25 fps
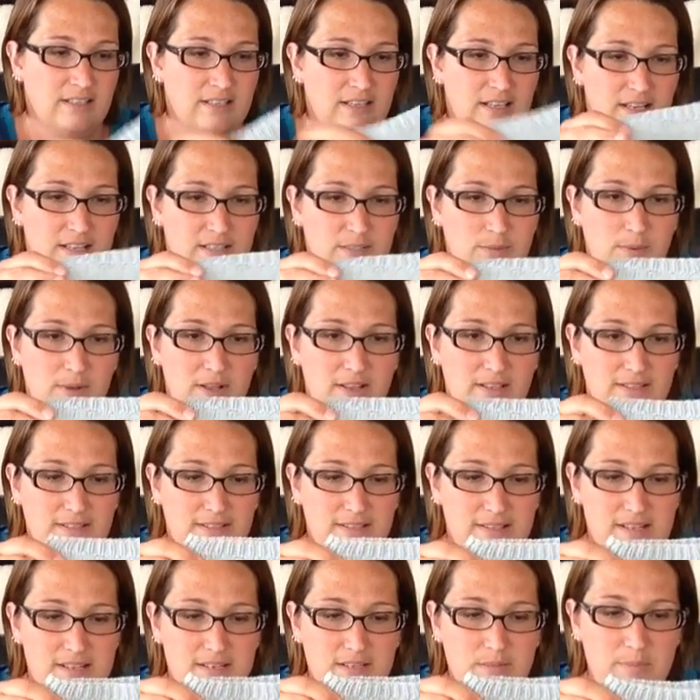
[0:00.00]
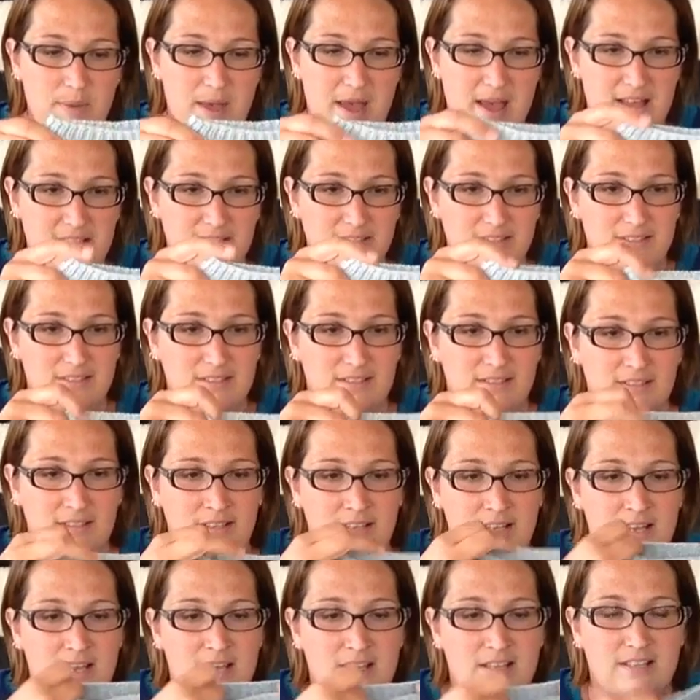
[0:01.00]
as well as these pants.
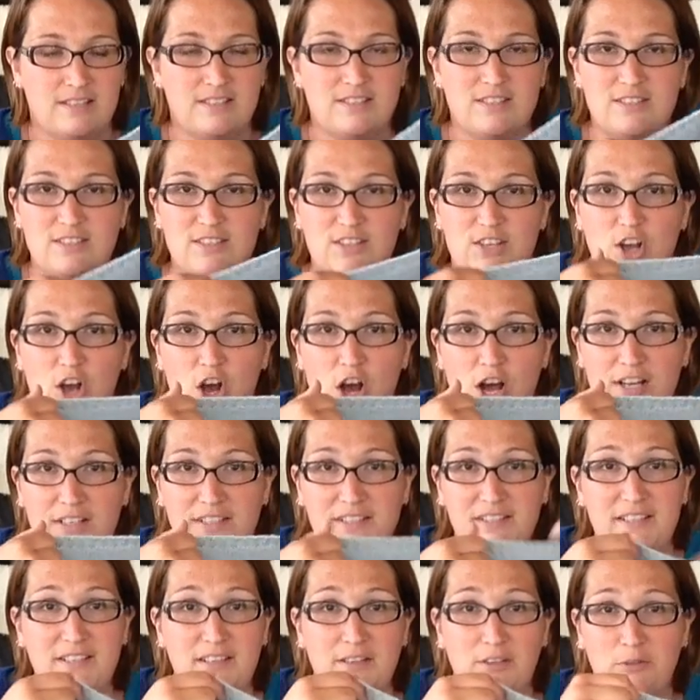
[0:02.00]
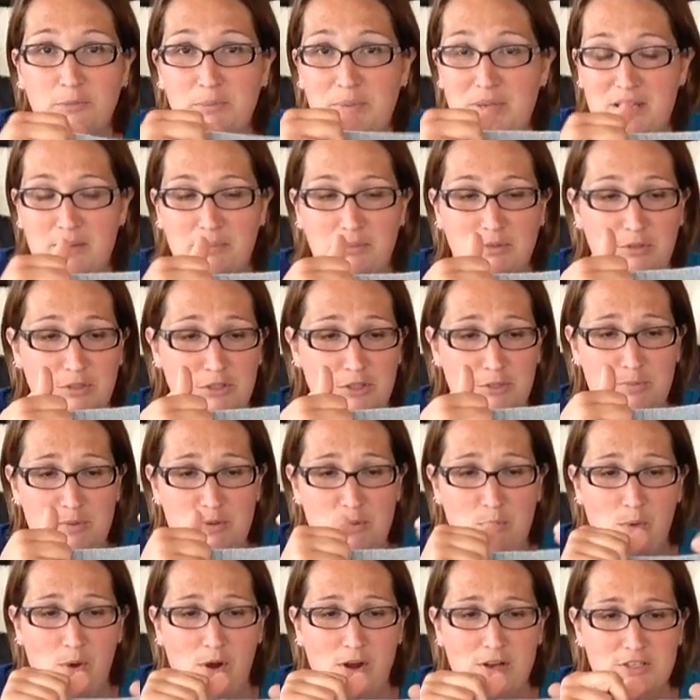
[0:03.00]
This is a cotton, it'll be able to just be
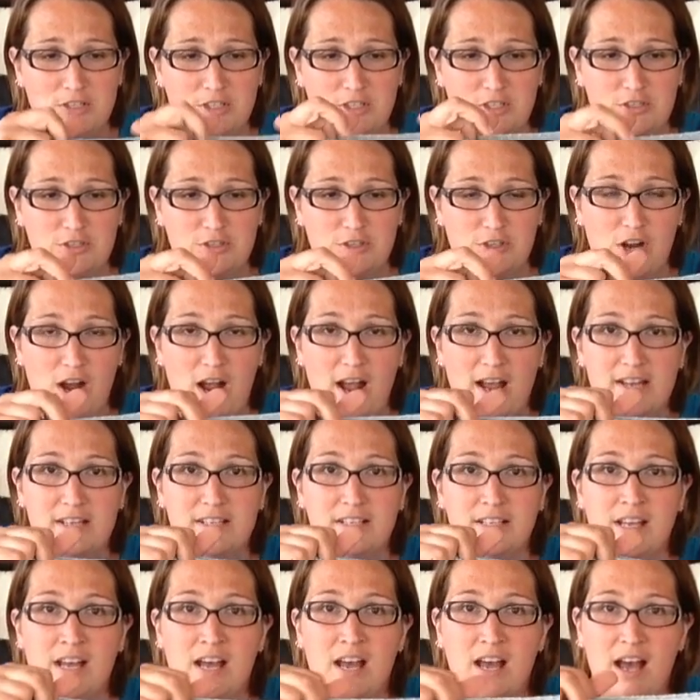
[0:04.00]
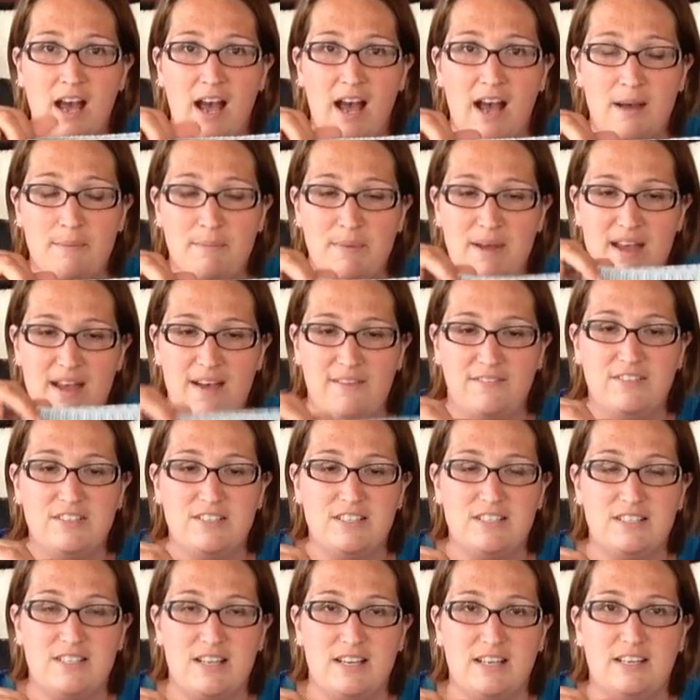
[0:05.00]
washed and dried. I haven't
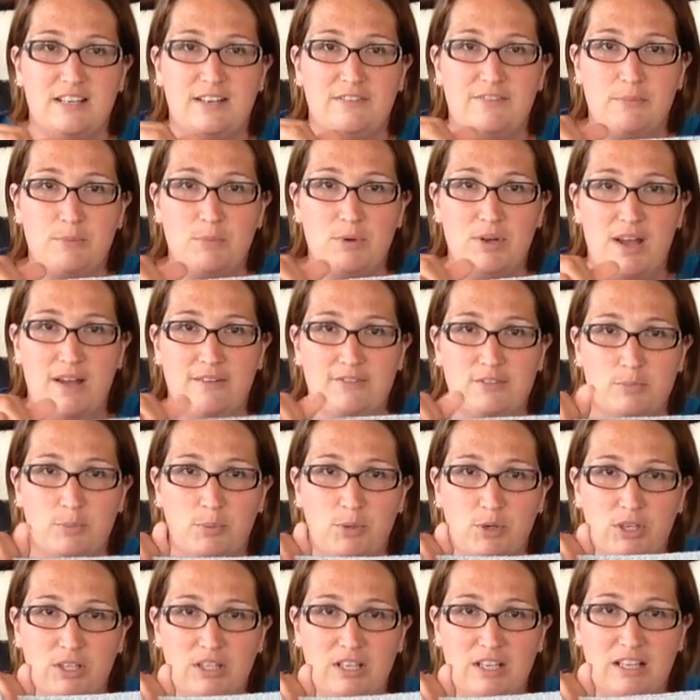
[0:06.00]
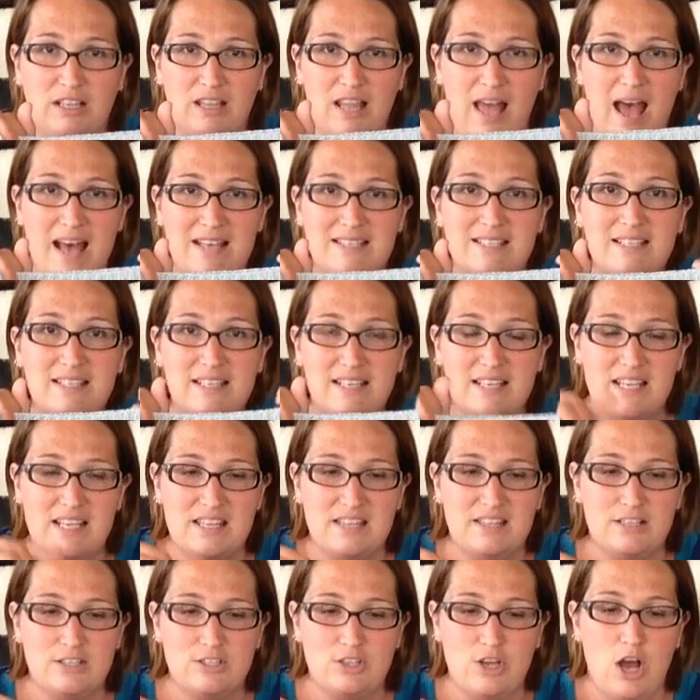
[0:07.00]
decided if I'm going to have to put a little elastic in
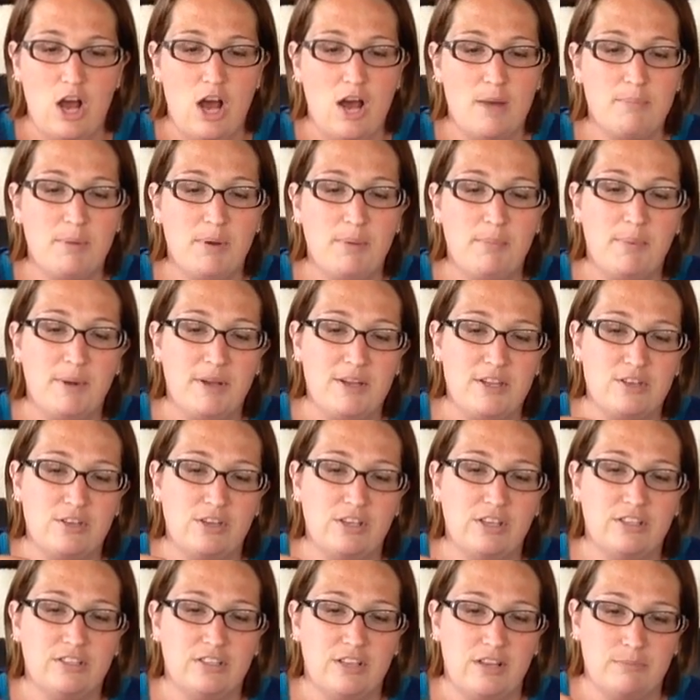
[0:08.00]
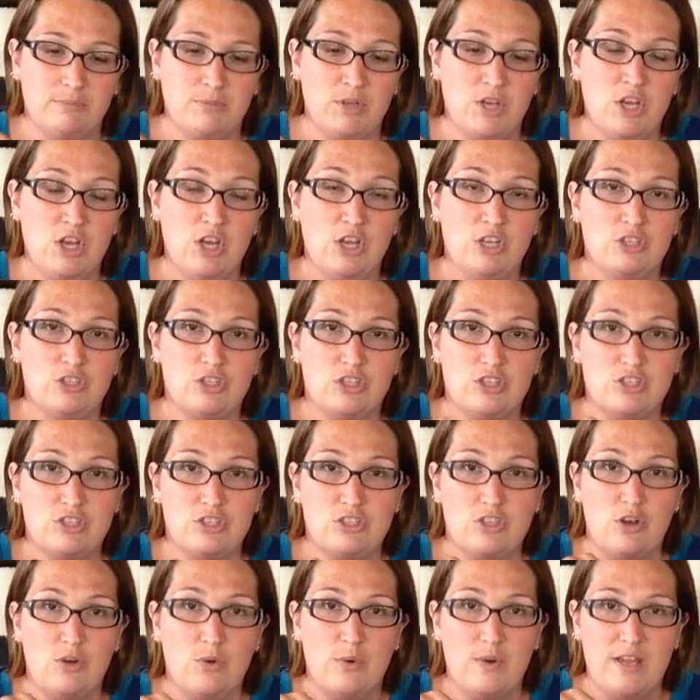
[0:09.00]
the top, but you can just
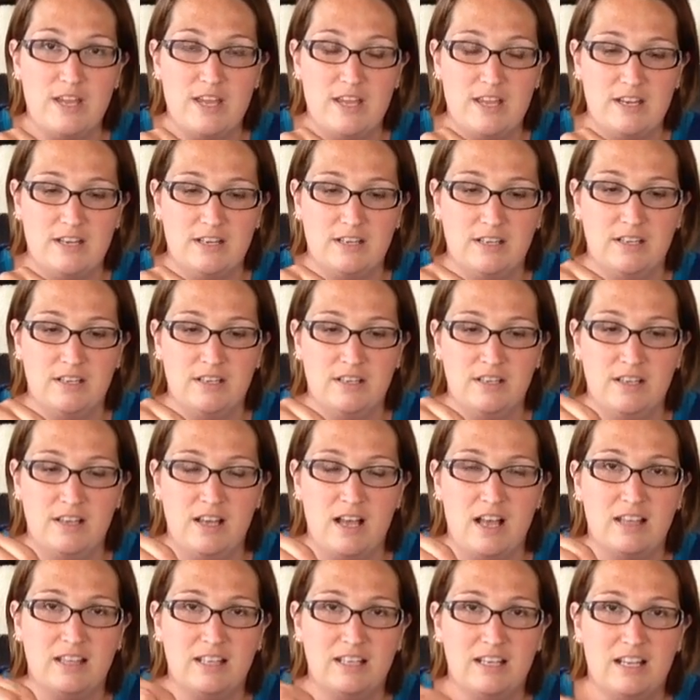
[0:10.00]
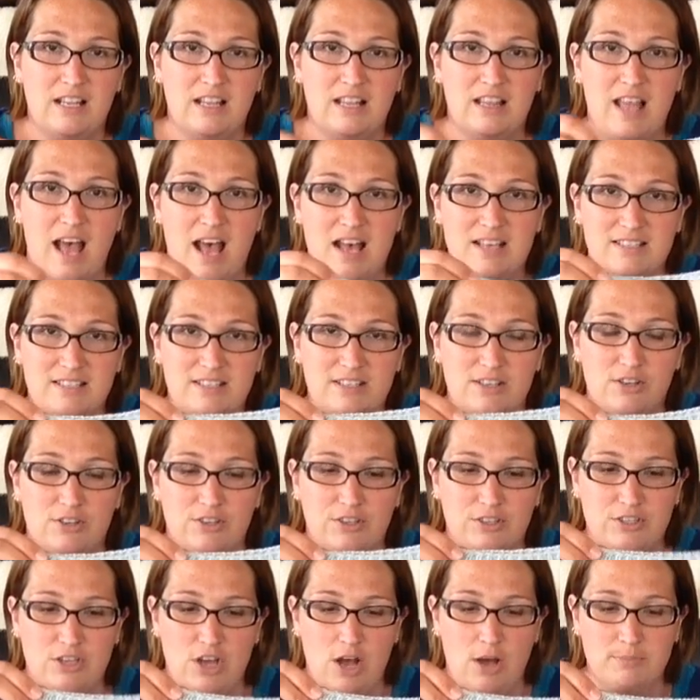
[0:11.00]
sew in a little elastic on
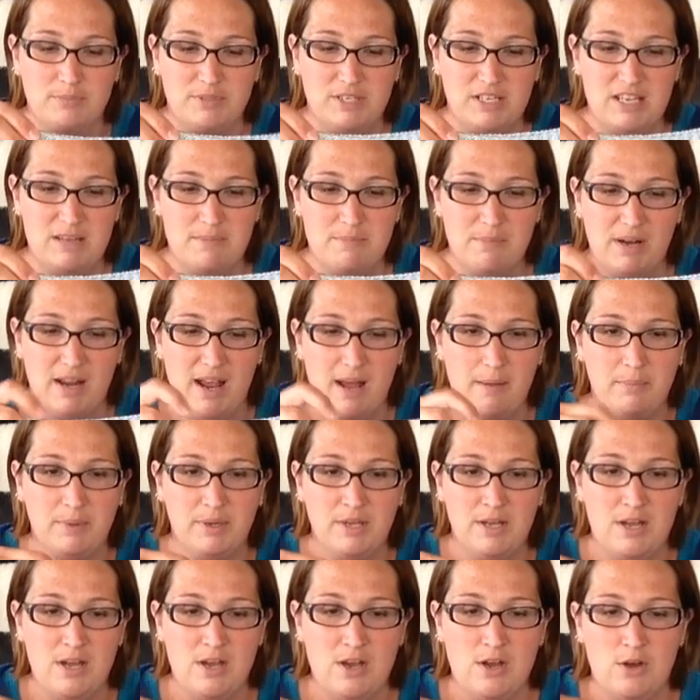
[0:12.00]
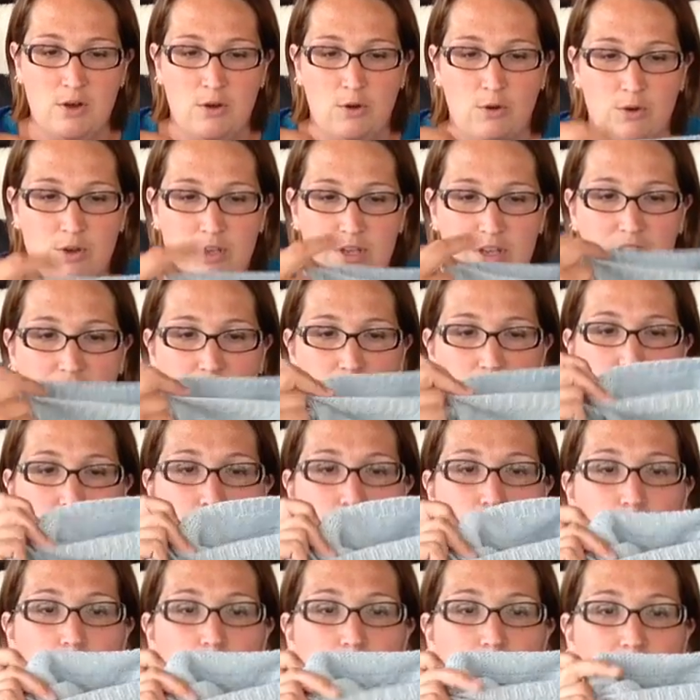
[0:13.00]
the top to keep it up, or you can
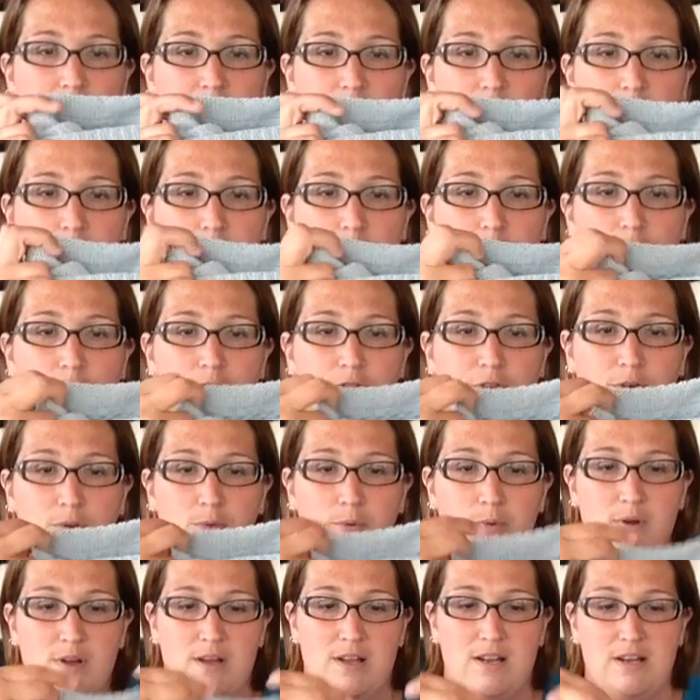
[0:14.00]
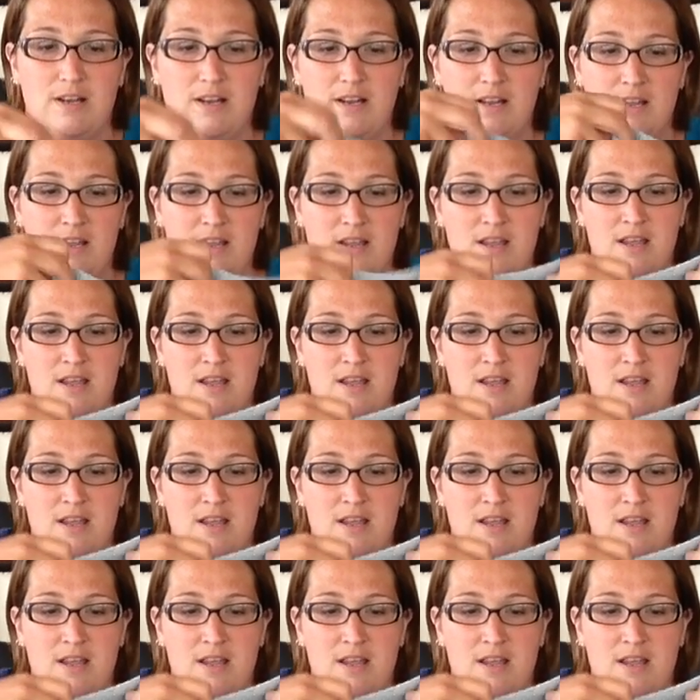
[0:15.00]
roll it over one